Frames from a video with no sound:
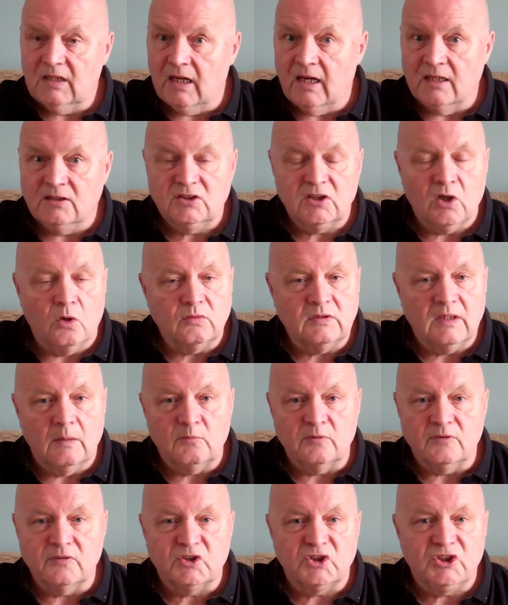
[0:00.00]
untold
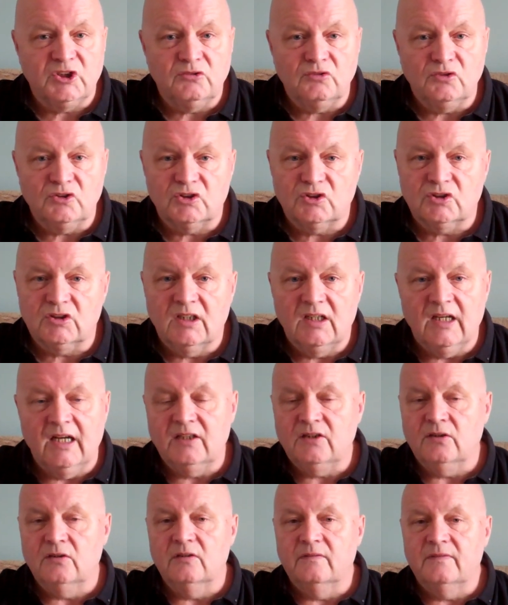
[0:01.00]
number of students
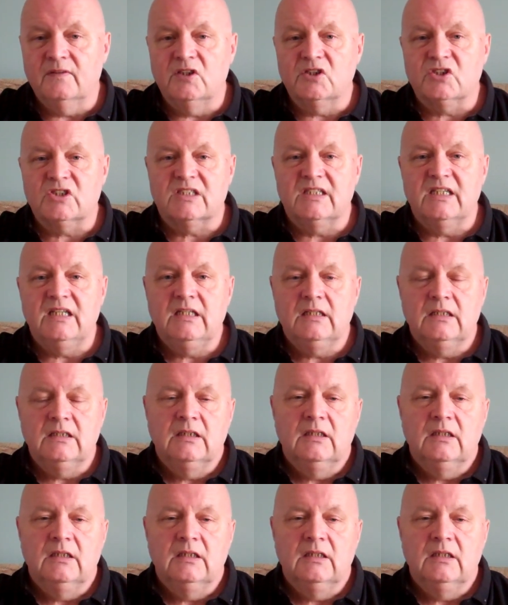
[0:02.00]
at university